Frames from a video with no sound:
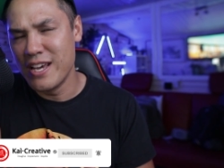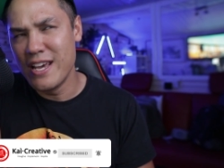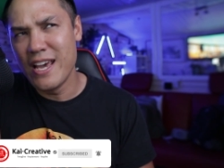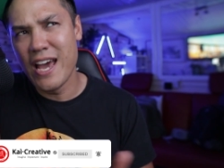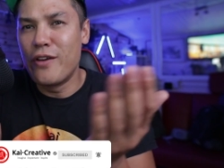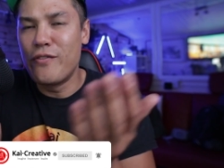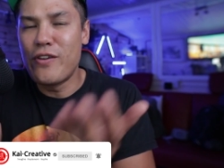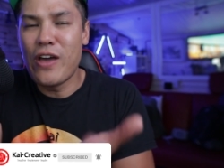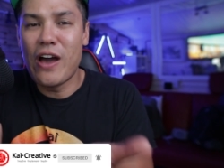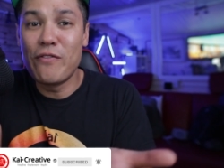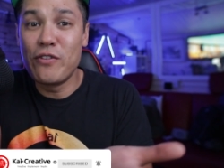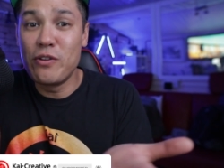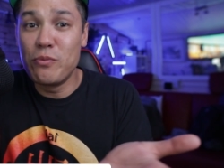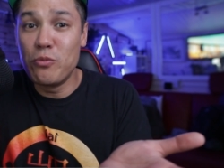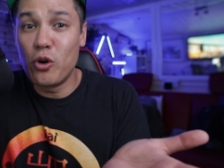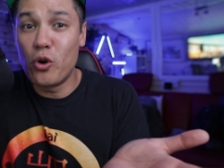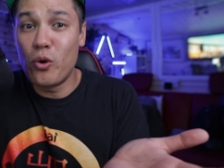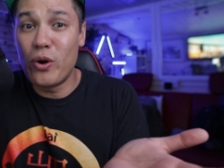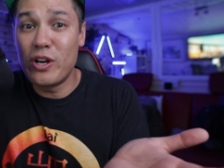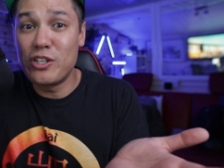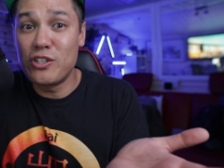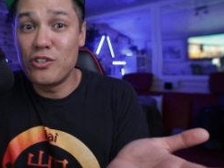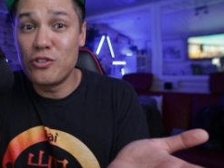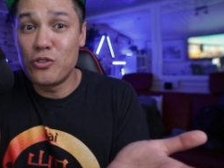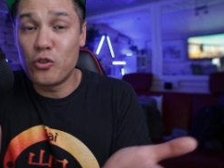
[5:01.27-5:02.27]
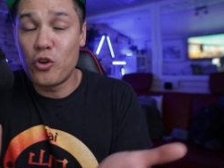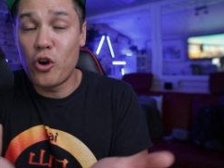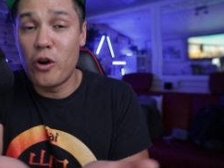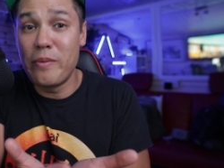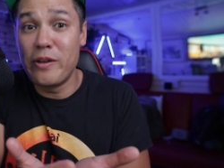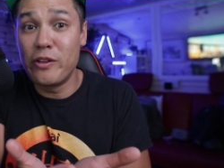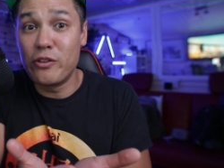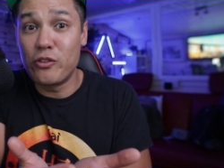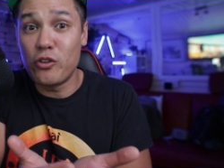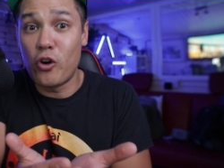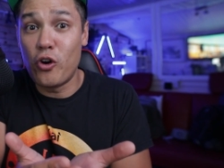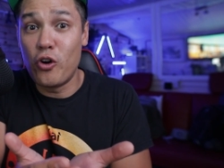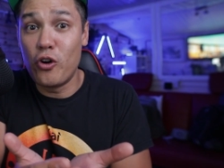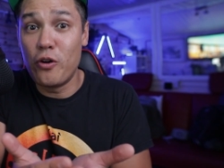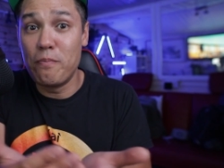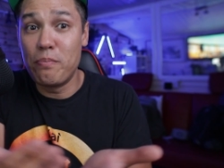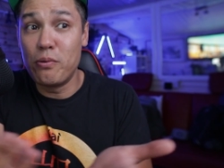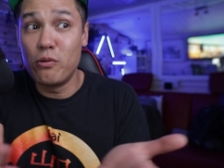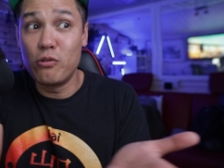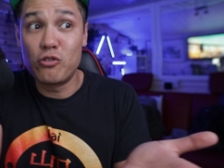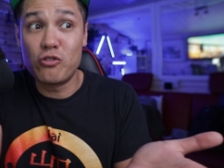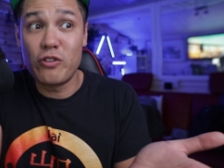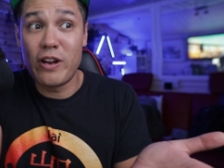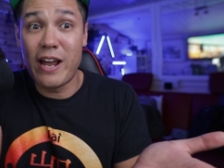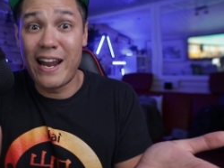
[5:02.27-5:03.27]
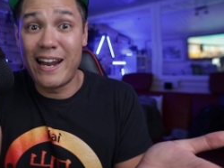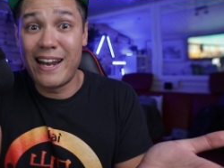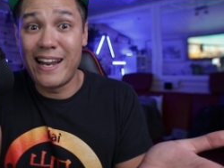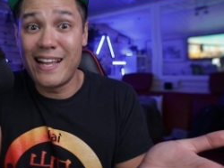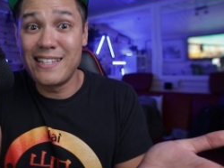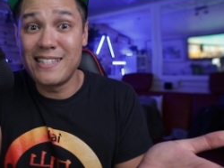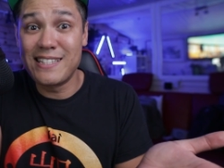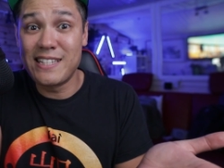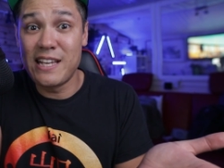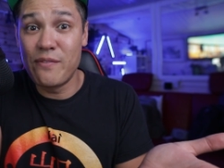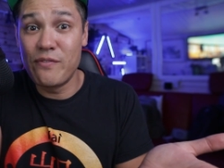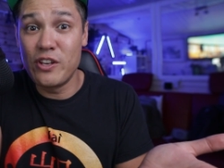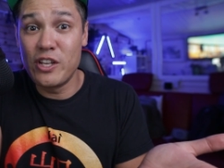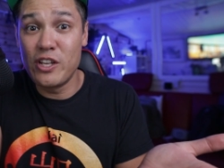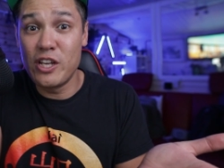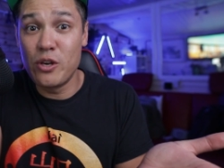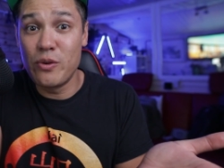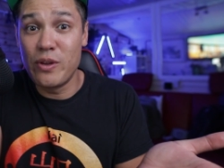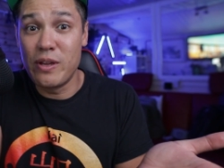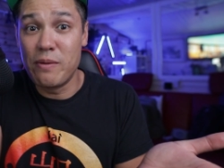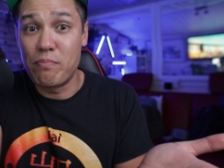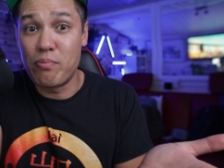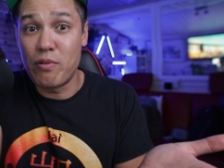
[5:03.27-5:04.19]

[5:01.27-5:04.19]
If you have any more questions or comments on portrait and landscape video in